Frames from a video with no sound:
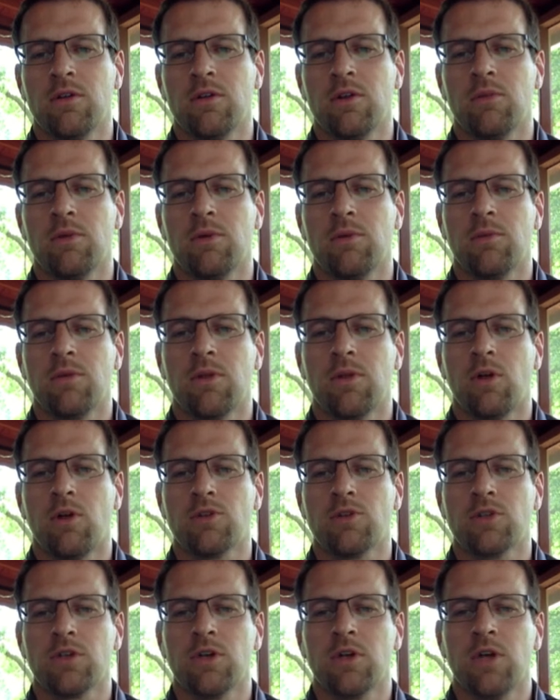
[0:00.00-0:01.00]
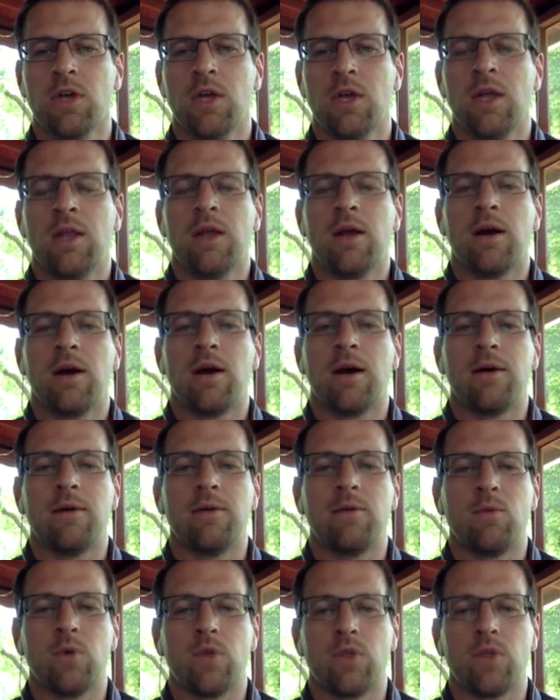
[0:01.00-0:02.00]
bit closer.
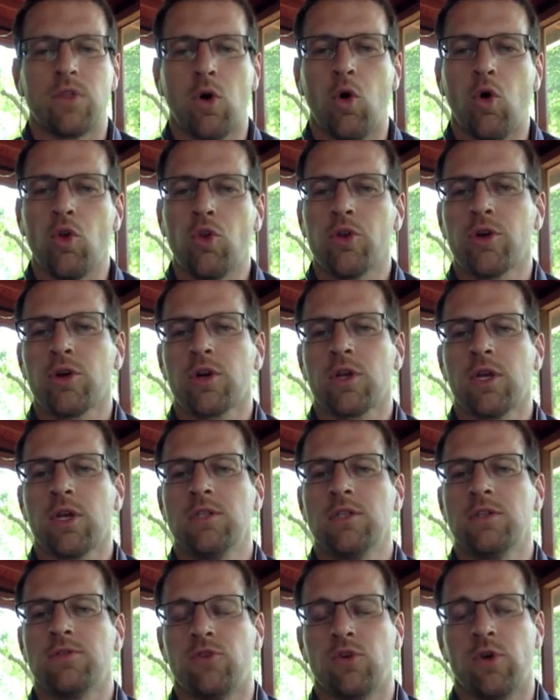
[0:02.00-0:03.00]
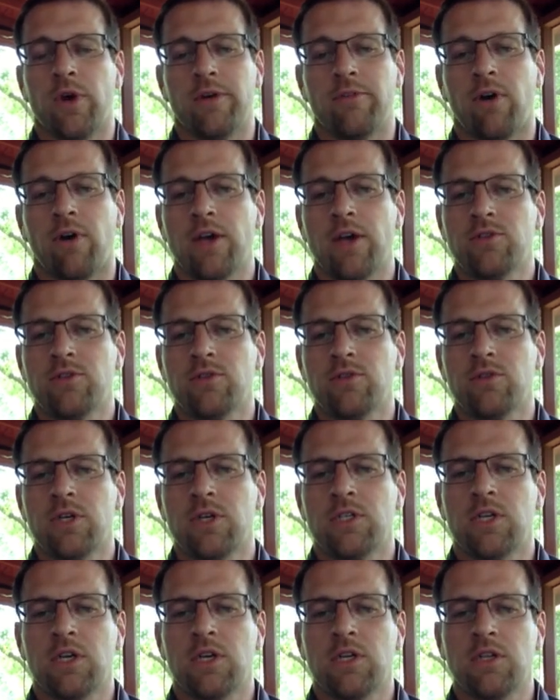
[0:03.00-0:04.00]
With the older kids, if you have high school
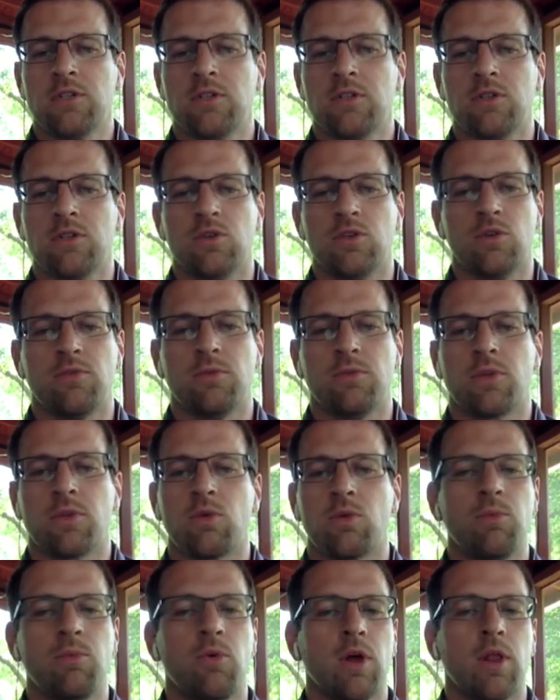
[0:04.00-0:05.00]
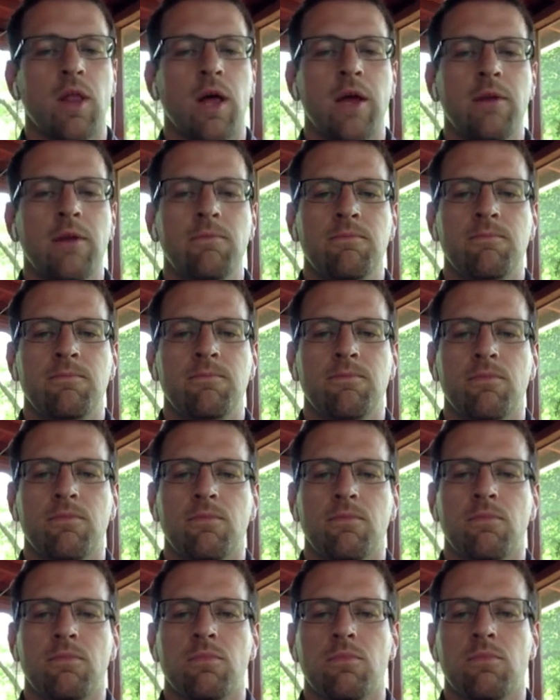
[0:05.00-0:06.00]
age kids, do it from the 3-point line.
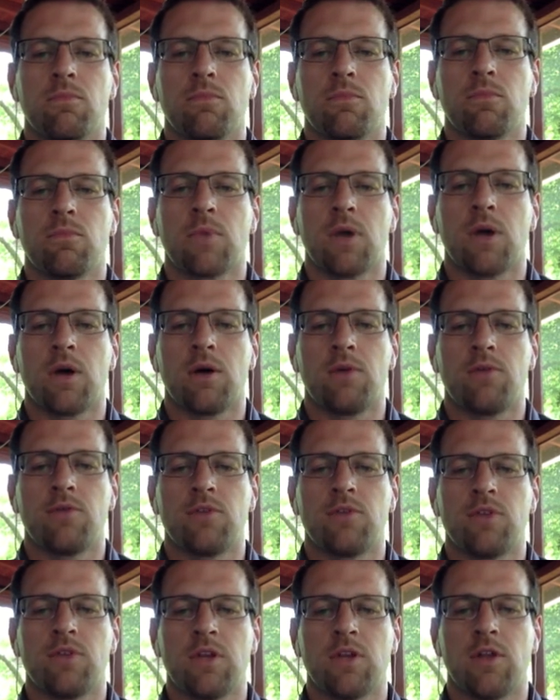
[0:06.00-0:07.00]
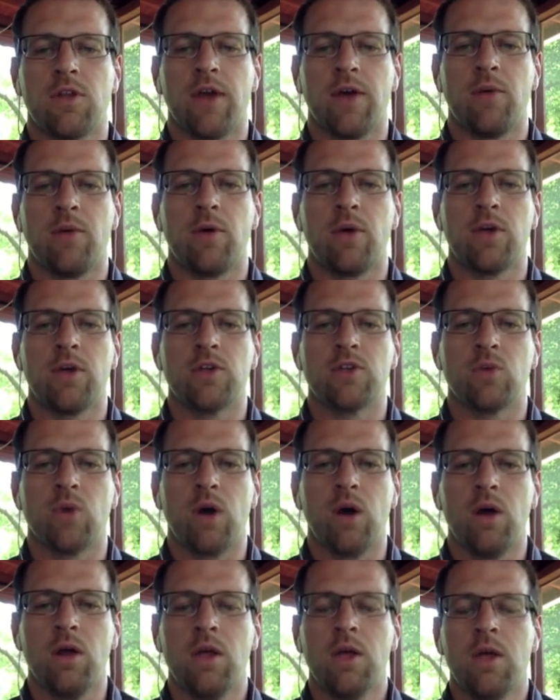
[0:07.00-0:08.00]
I've seen it done that way as
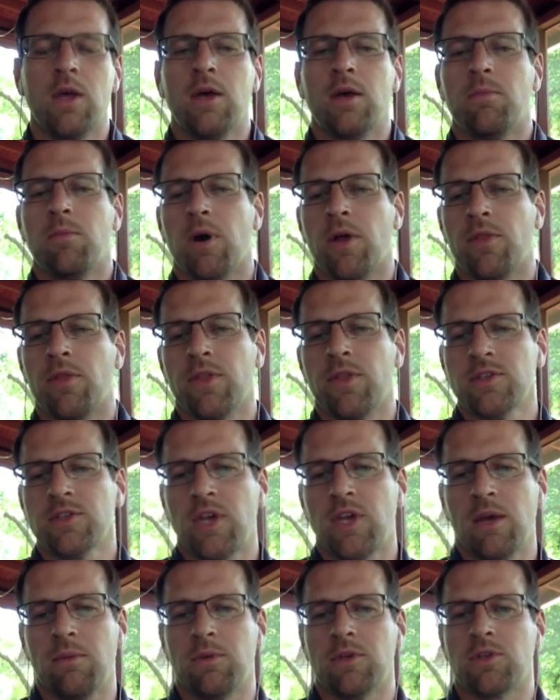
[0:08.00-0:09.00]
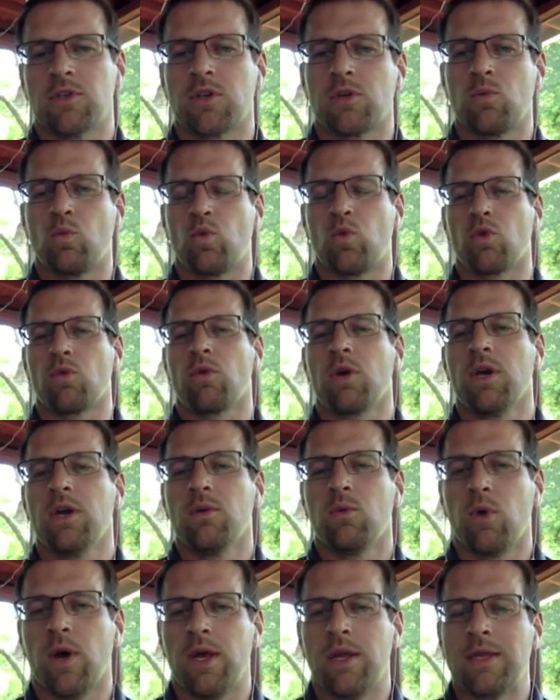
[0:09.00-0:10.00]
well. But this game is a great
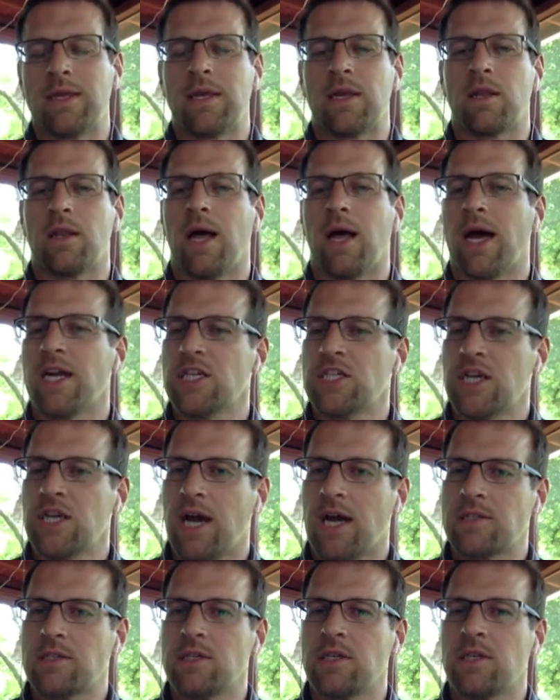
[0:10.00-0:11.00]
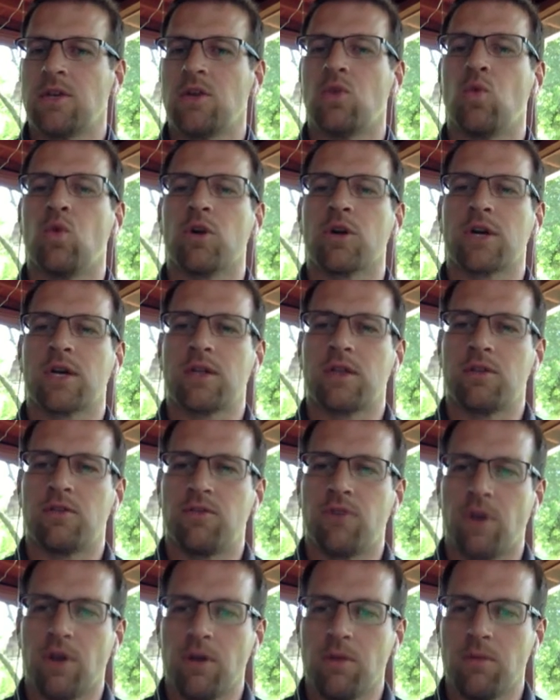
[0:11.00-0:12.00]
way to get a lot of shots in, work on the
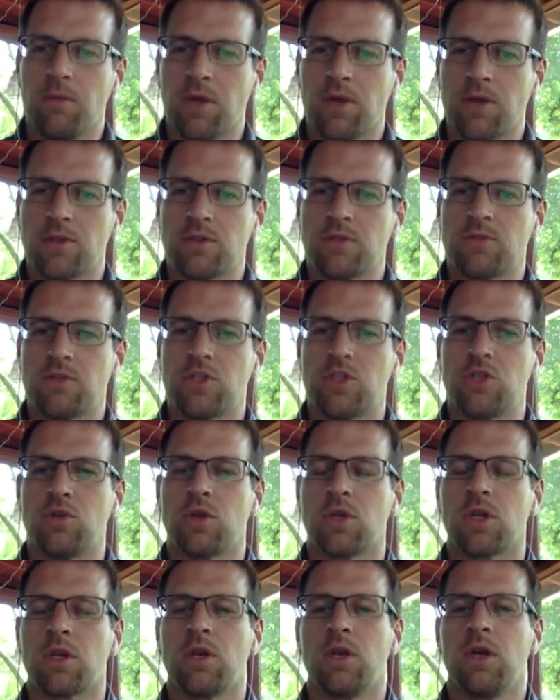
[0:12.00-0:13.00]
fundamentals of shooting,